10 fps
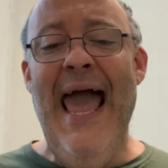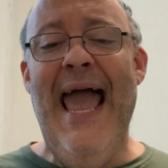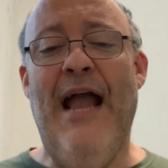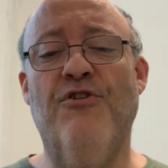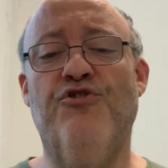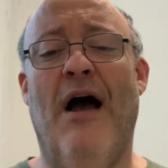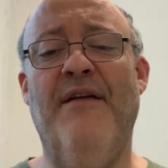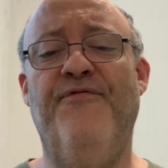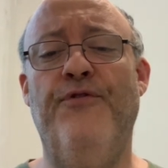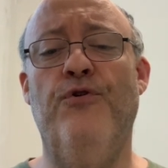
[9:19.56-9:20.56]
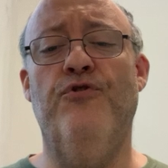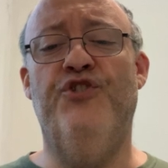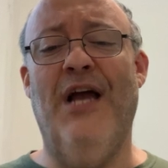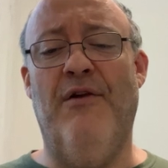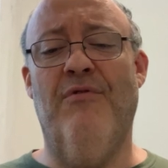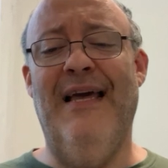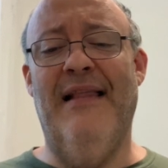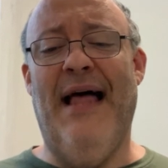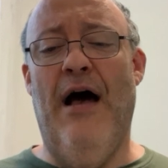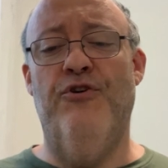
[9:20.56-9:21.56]
air-dried food generally
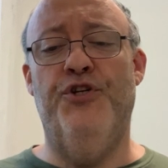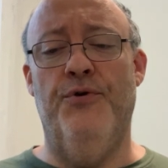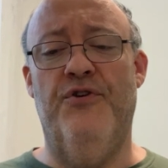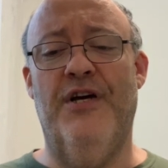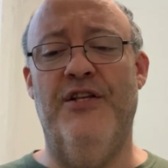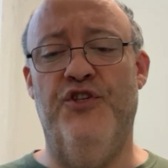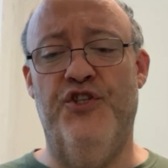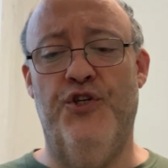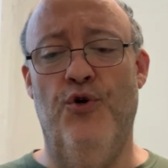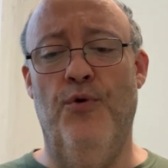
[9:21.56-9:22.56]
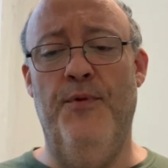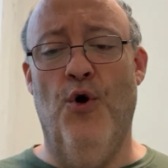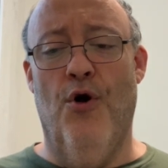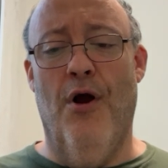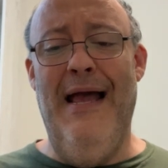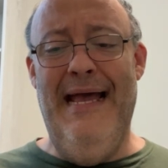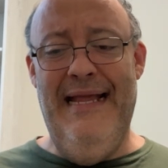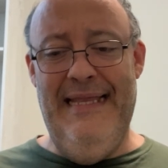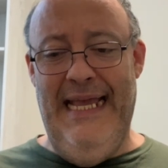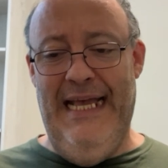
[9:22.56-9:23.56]
allows you to consume your
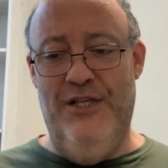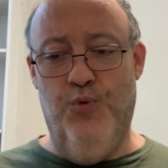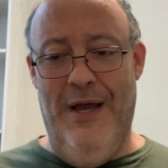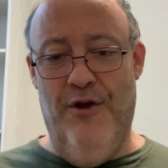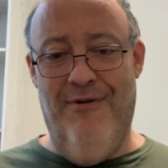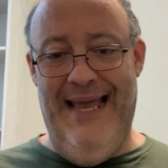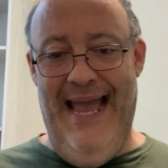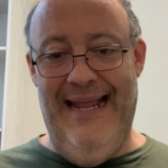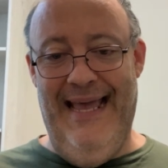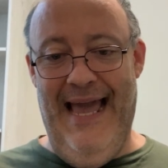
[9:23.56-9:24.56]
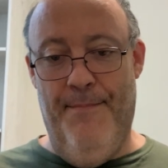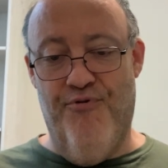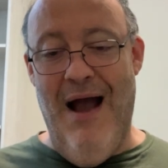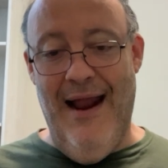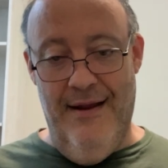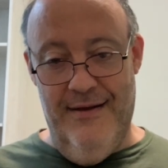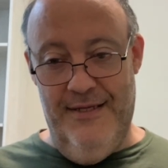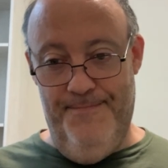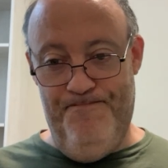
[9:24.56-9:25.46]
needs when creating a product.